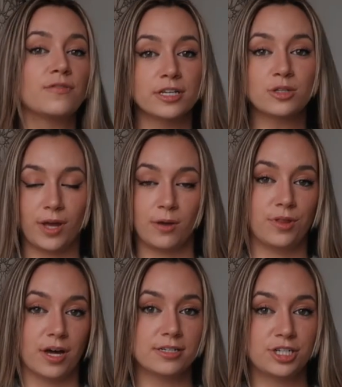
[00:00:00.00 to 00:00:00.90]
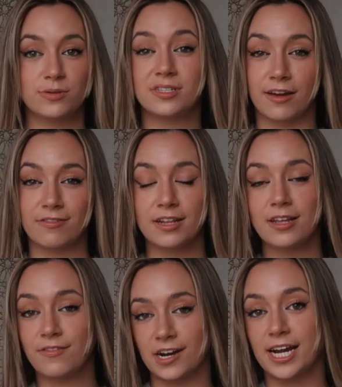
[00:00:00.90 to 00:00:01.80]
first week with us, she was
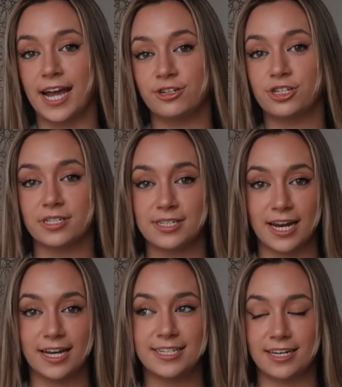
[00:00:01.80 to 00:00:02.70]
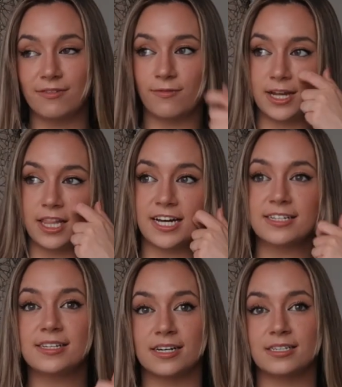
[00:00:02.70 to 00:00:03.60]
definitely very anxious, and I didn't
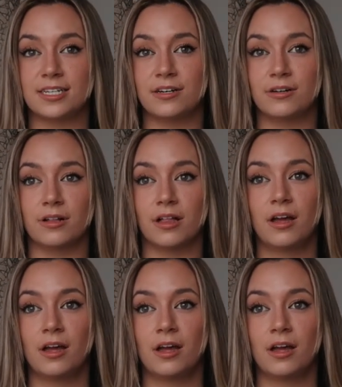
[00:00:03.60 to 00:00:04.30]
realize until